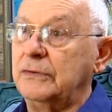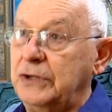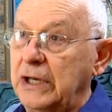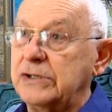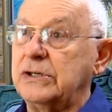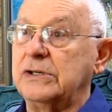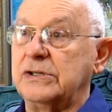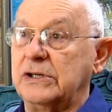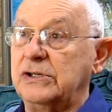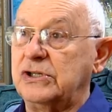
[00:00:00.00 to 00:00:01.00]
This is
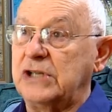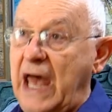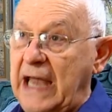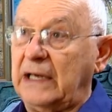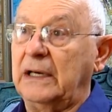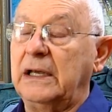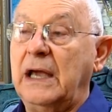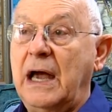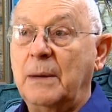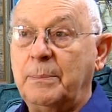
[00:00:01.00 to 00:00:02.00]
exactly
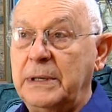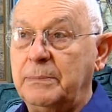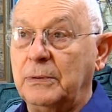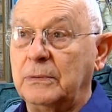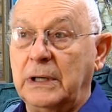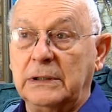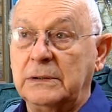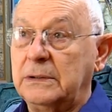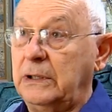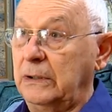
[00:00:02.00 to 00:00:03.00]
how people
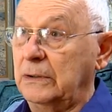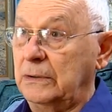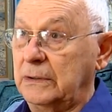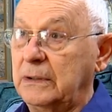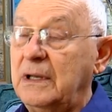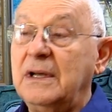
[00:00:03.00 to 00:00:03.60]
get killed.